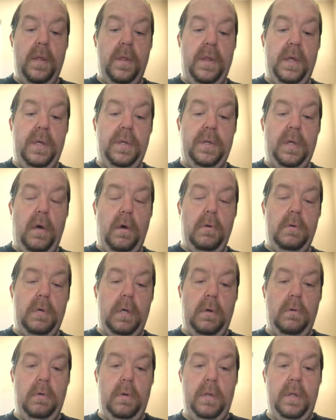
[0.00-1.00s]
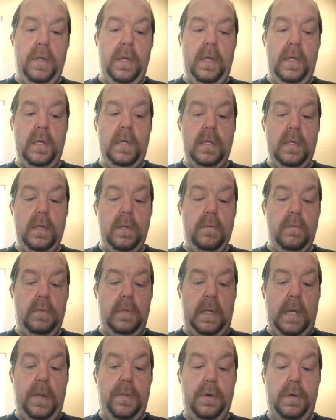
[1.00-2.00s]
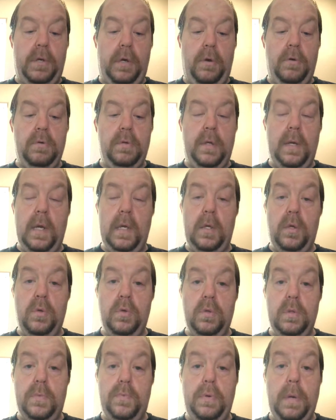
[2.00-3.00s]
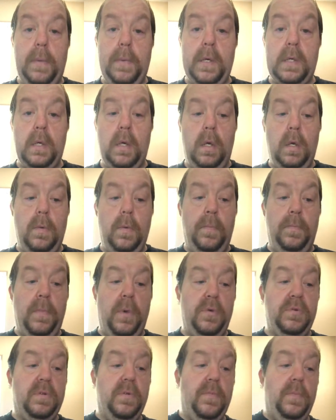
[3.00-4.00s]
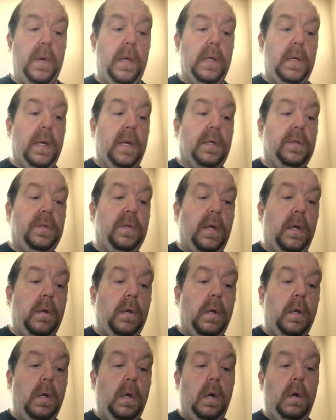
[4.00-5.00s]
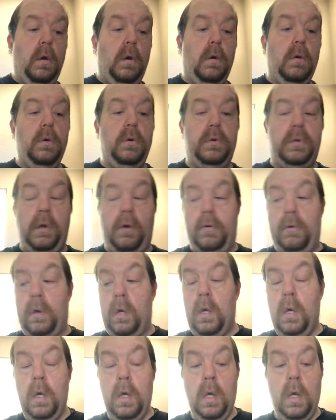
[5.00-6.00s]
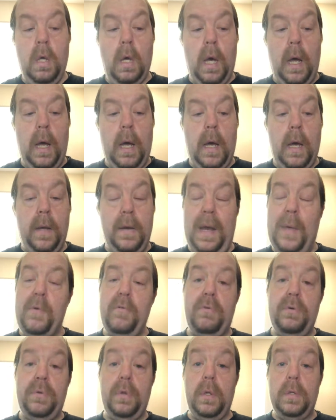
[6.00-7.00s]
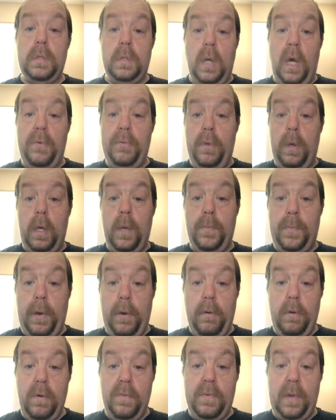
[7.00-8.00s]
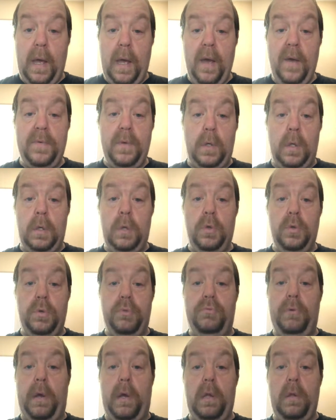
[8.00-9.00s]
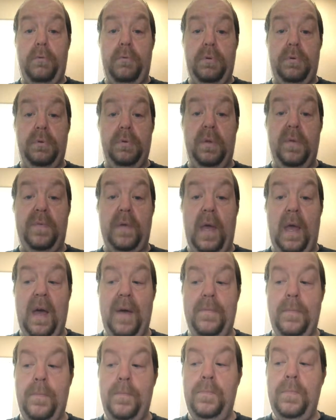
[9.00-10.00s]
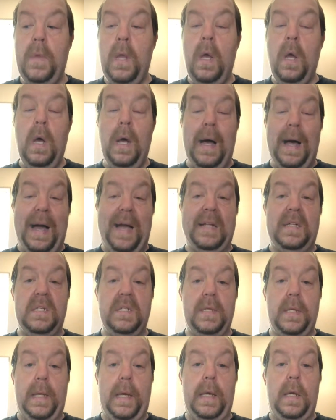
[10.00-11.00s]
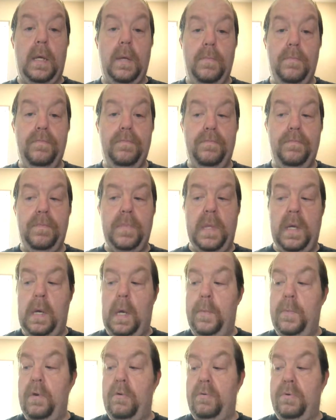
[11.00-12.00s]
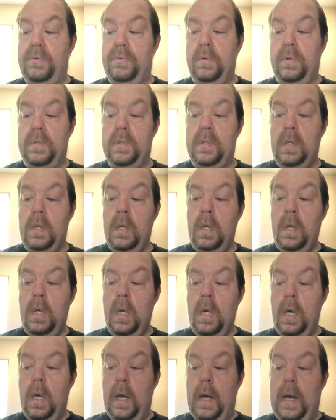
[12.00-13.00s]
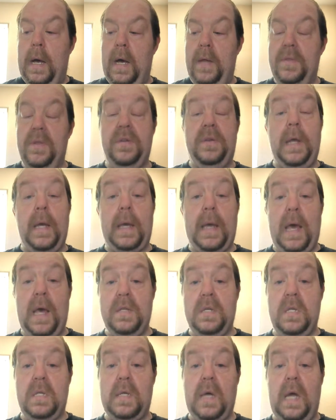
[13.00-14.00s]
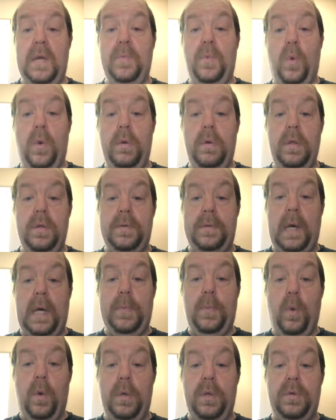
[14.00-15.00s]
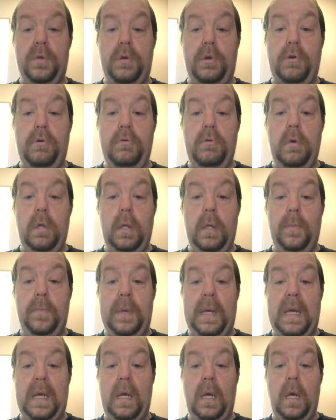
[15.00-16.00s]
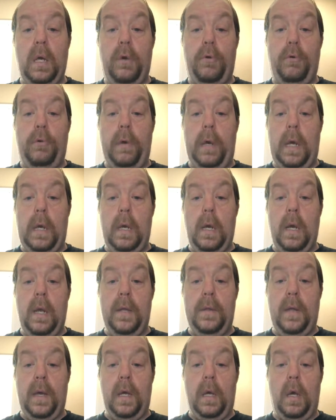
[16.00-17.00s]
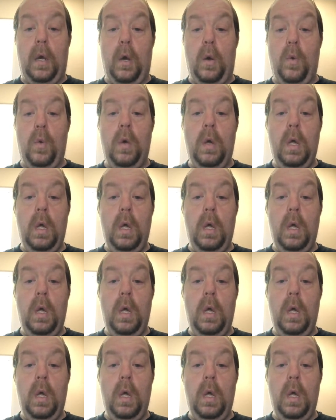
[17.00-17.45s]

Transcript: These are generally the standard shards that I use pretty much in most of my decks that are Dark. Nightmare Crystal is not really imperative to have. You can use regular crystals if you have them. I just like the Nightmare Crystals. This deck has a sideboard. The sideboard is currently being created as I go.